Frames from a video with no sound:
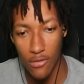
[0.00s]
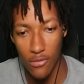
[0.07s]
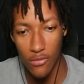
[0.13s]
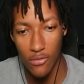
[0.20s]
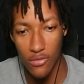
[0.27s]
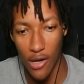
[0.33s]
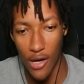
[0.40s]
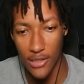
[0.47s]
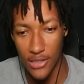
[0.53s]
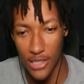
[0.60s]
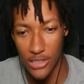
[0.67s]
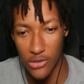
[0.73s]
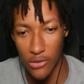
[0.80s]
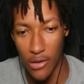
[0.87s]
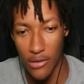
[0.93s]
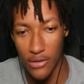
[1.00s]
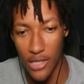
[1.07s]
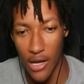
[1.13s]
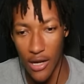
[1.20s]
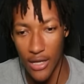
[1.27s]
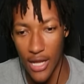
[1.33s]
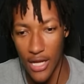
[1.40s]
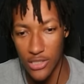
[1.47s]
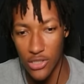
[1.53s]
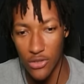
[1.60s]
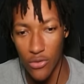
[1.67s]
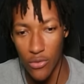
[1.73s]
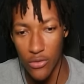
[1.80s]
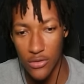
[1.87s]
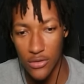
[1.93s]
so I just gotta slow down time to catch the
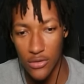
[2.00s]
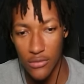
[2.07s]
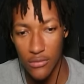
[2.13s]
doors.